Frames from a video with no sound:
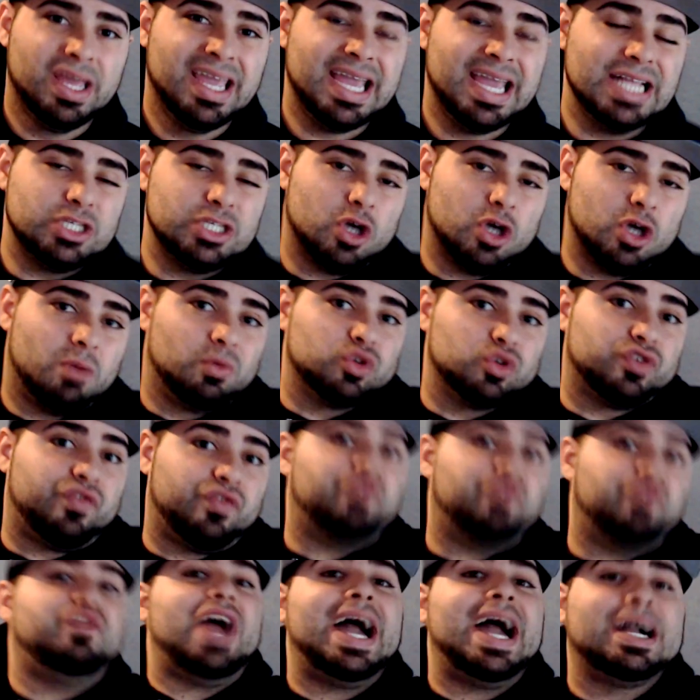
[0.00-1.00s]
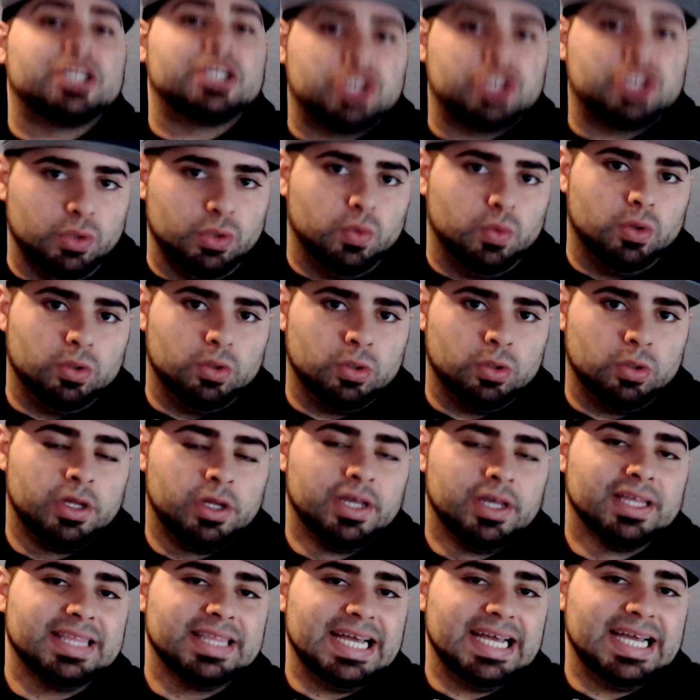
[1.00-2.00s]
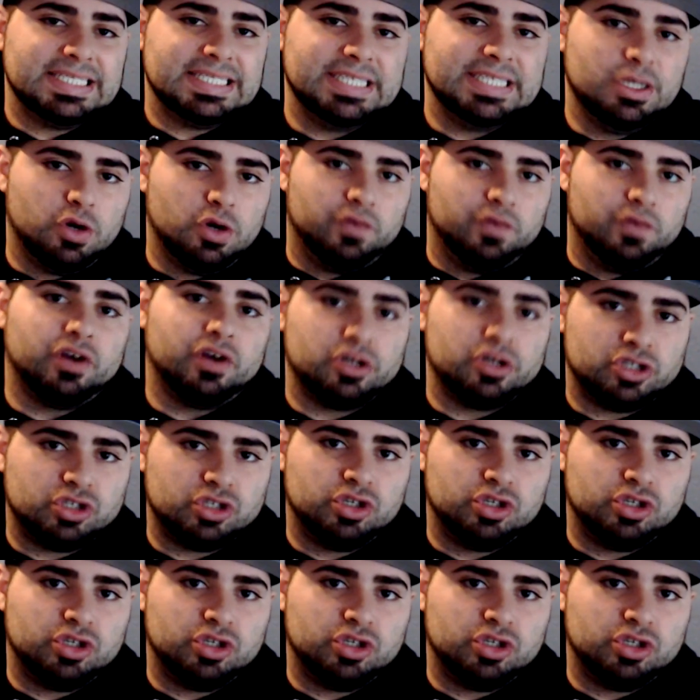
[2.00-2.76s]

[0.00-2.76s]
it's almost factual that Xenoverse